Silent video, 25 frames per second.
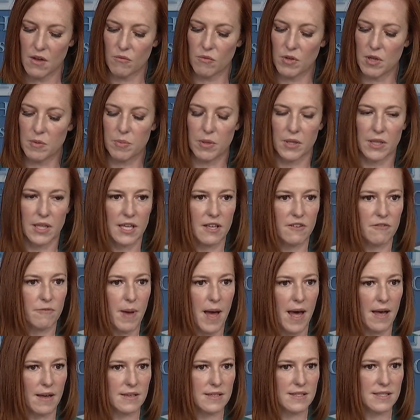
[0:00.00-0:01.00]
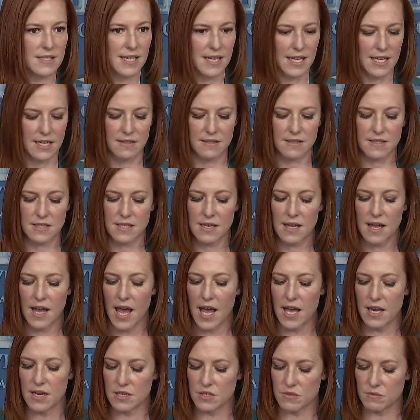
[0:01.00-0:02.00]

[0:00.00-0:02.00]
We believe Palestinians and